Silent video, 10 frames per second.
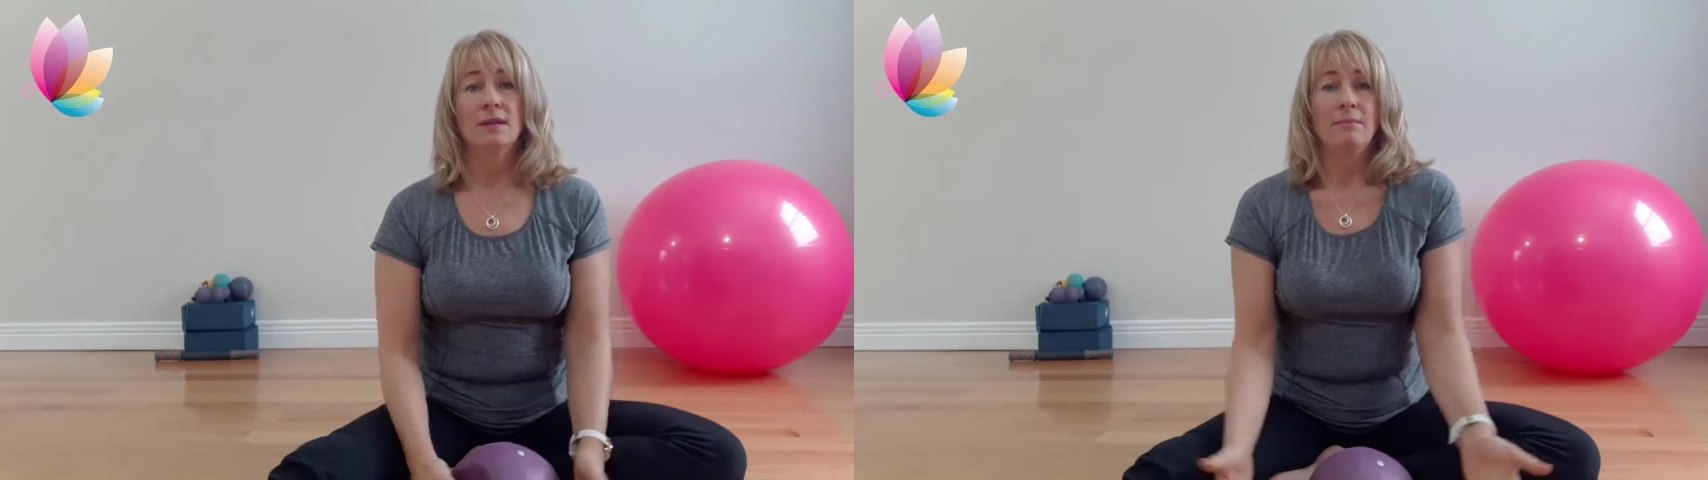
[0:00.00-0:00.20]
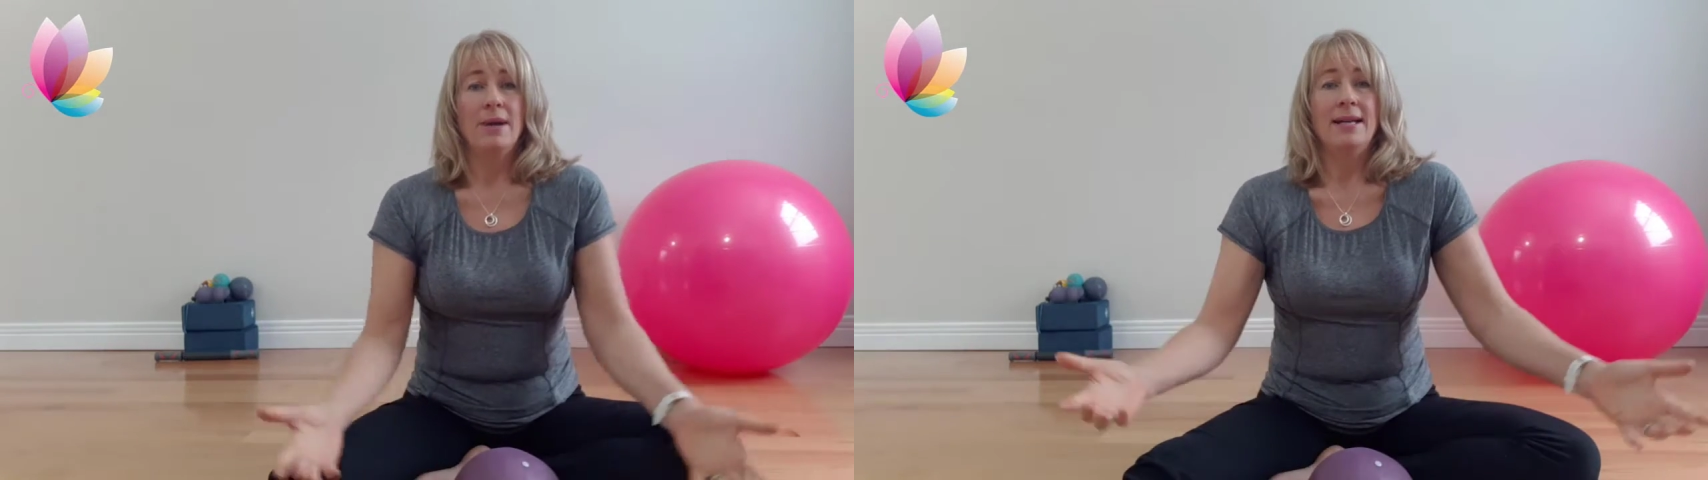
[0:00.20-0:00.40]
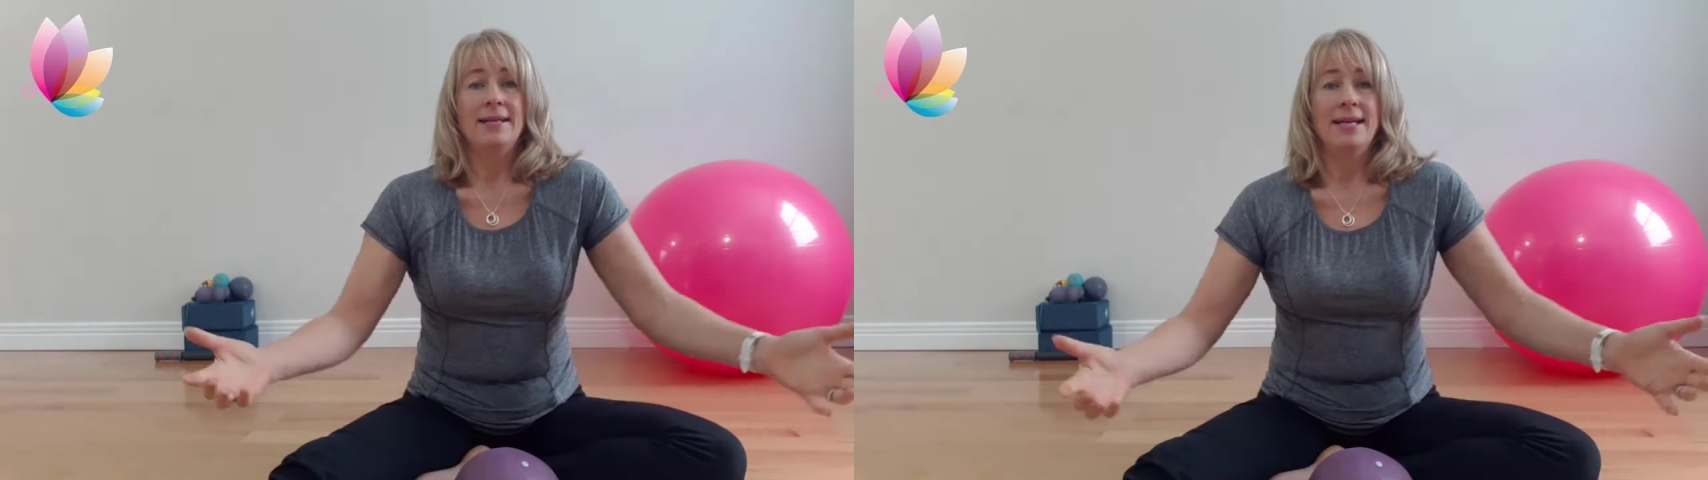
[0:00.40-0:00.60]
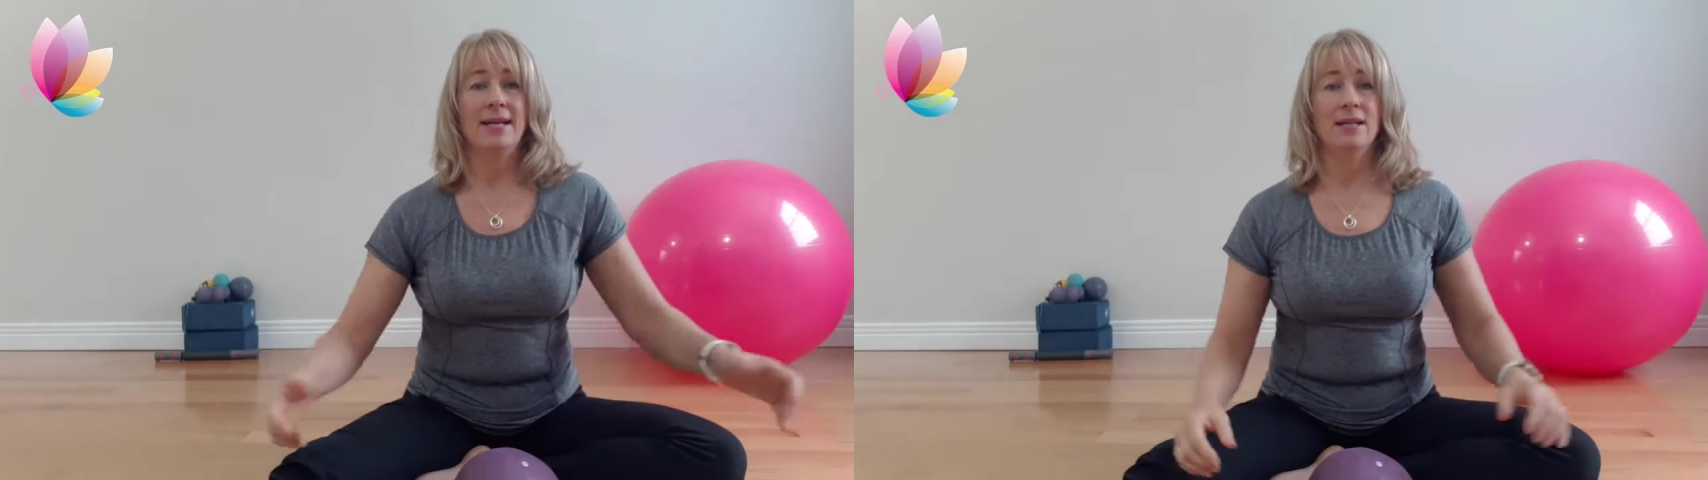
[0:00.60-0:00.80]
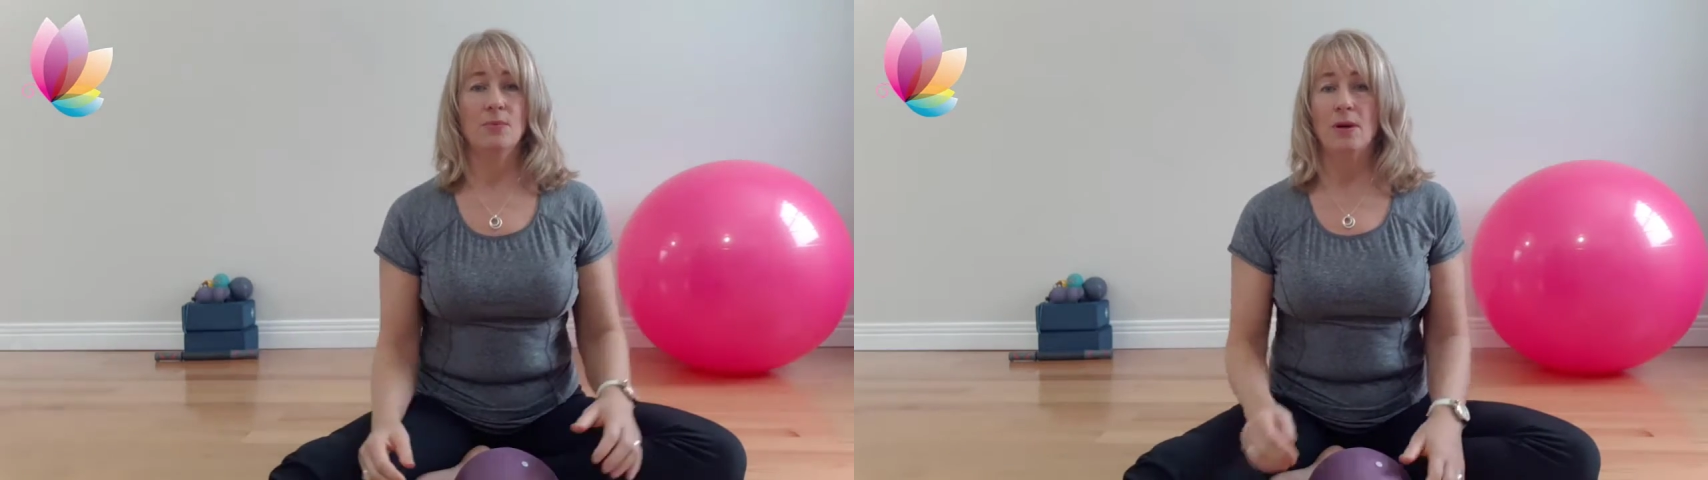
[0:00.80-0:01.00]

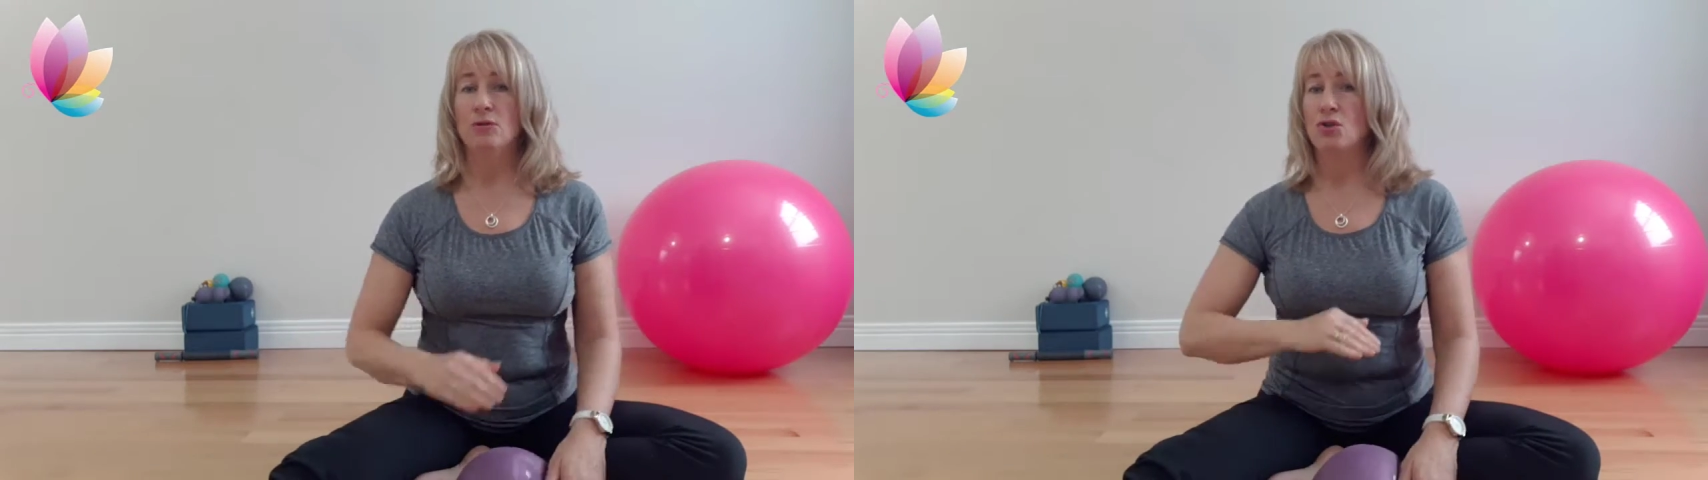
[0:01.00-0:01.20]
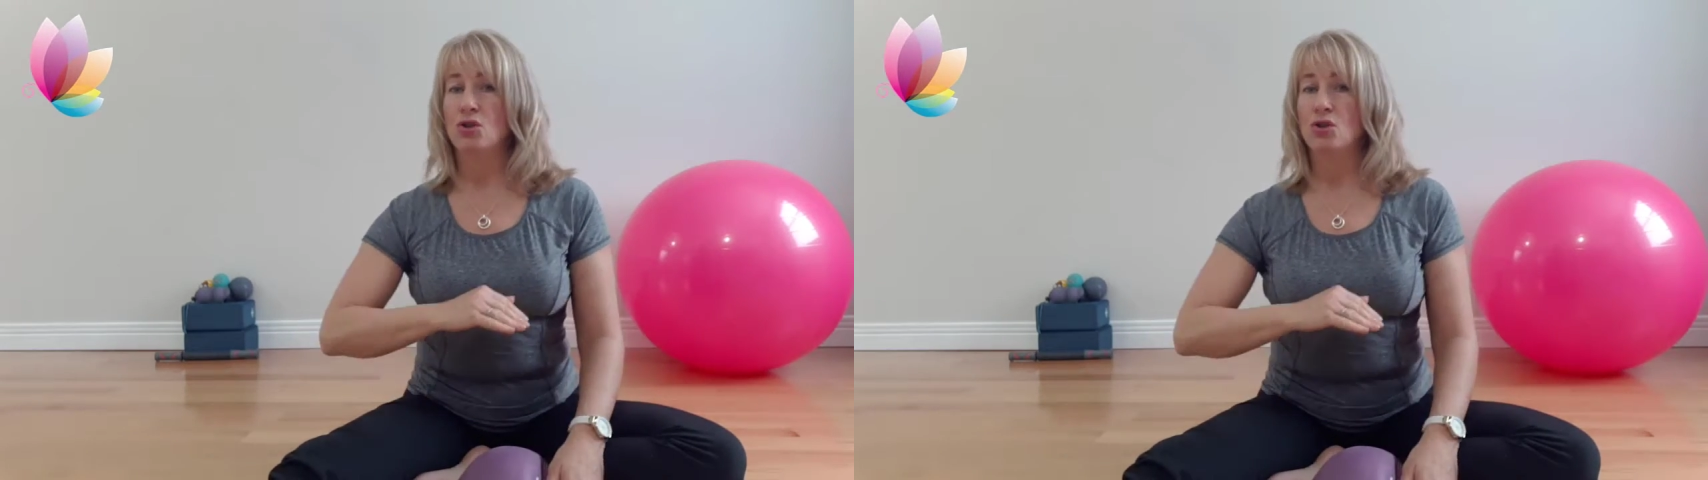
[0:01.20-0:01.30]
meditate as well.